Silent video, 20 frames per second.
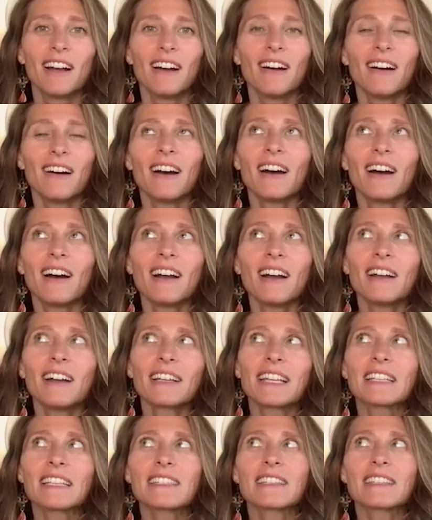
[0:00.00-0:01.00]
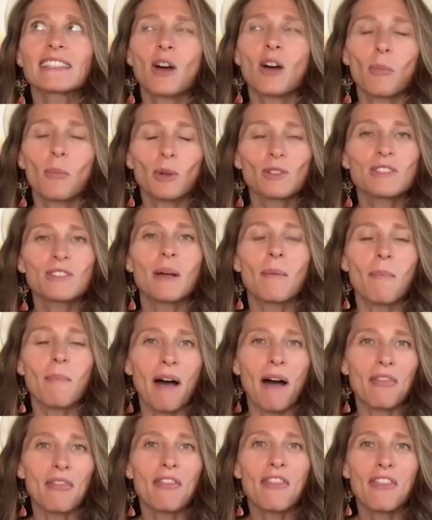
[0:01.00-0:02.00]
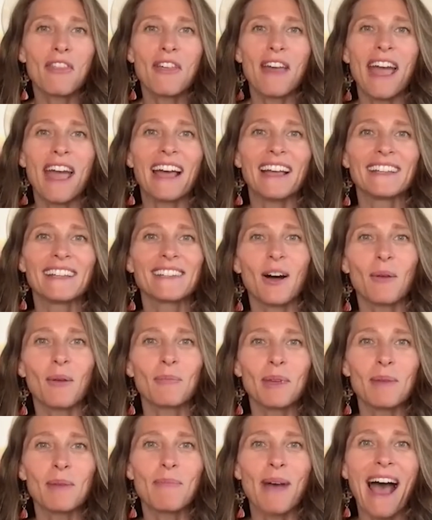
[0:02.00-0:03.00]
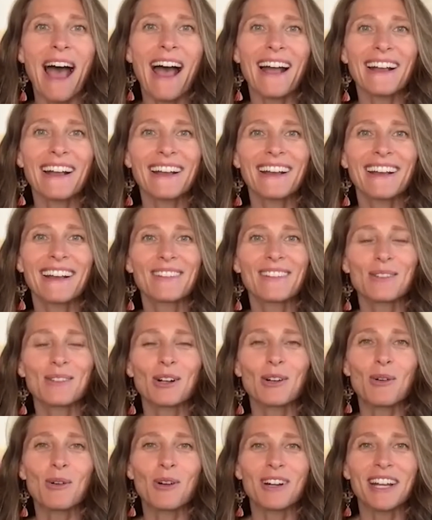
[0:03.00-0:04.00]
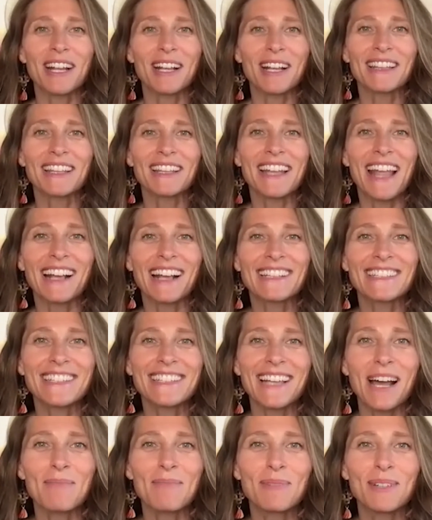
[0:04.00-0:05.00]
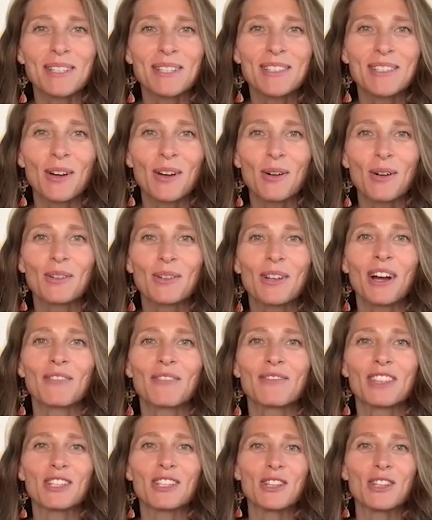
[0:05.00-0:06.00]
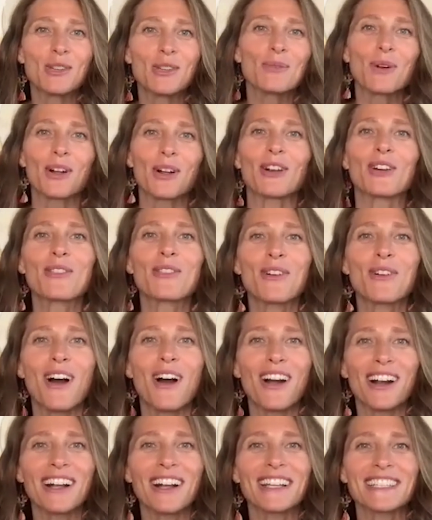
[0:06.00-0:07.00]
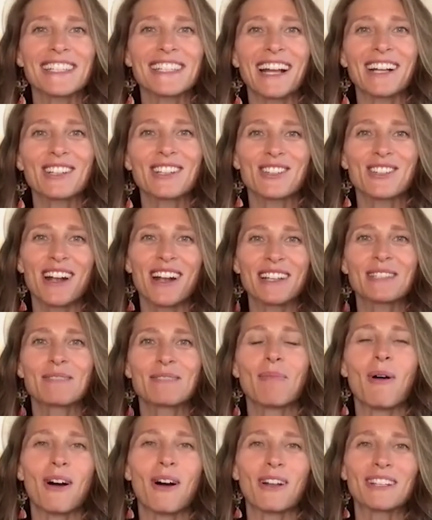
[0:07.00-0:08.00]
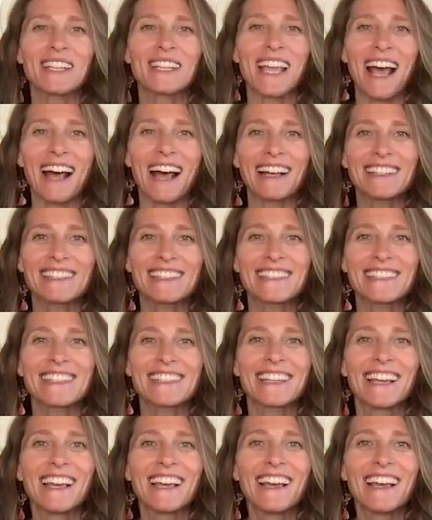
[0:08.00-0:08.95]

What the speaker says: I guess it's almost a month, and I'll be back recording the next episode of the new Earth Architectress podcast.